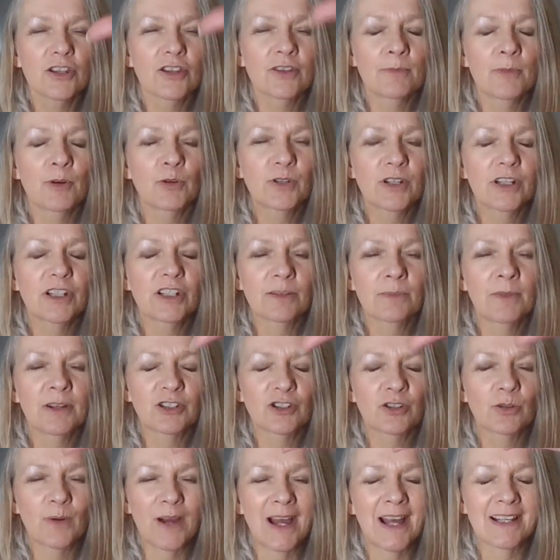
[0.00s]
The
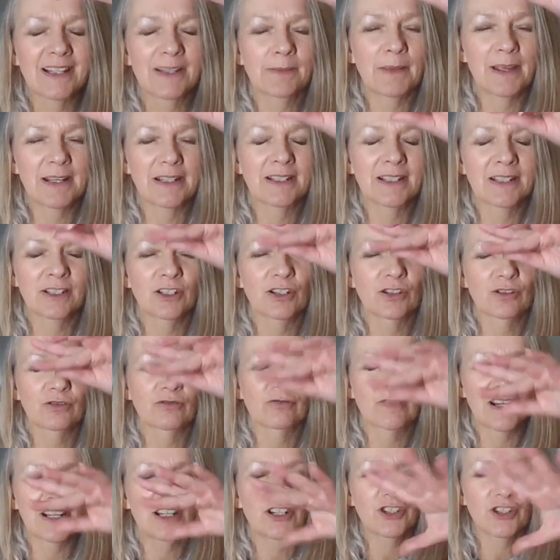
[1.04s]
multidimensional aspect
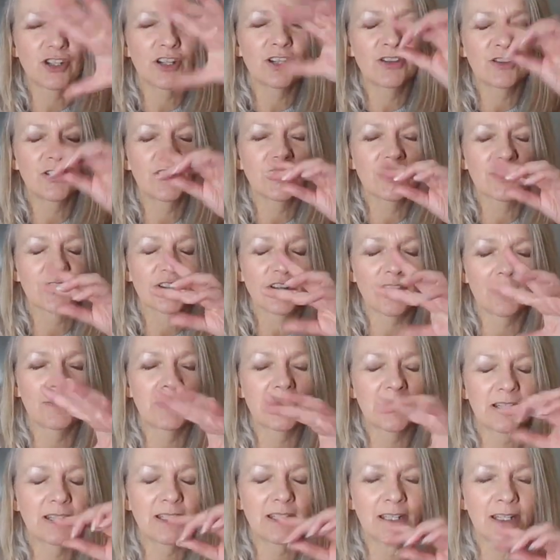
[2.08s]
integration that is
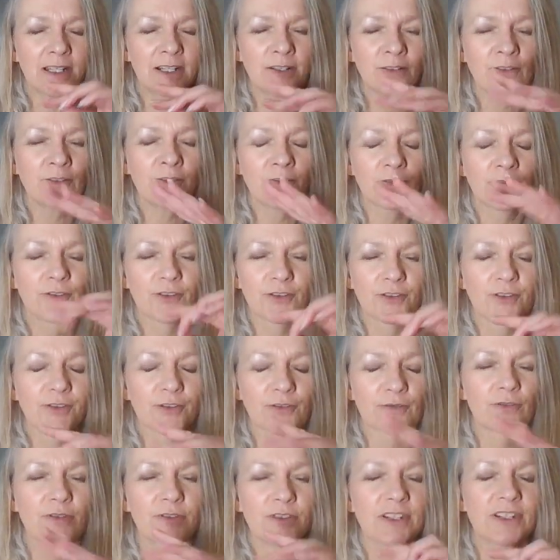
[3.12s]
coming in
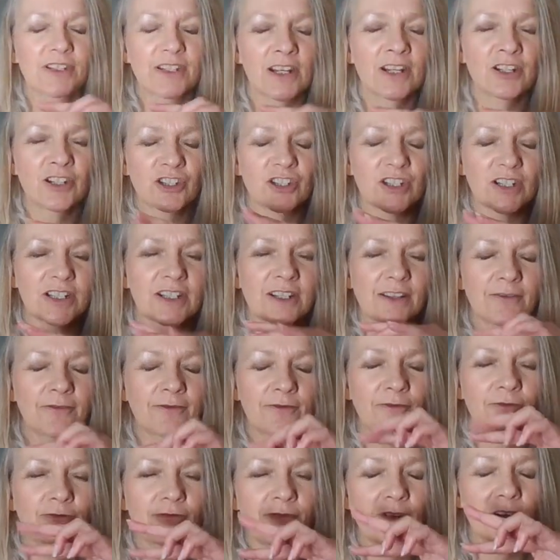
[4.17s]
through this energetic
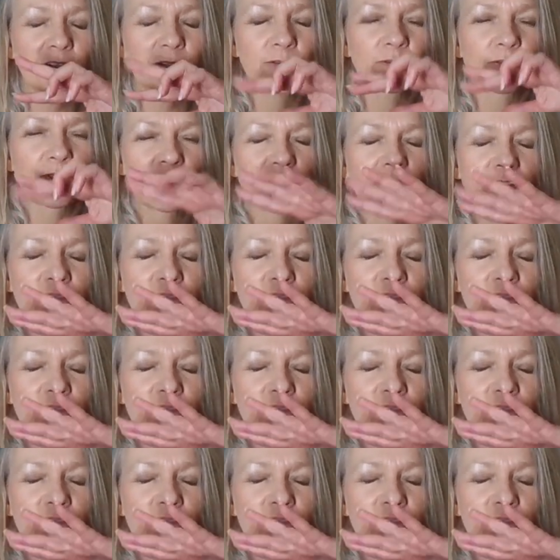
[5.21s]
field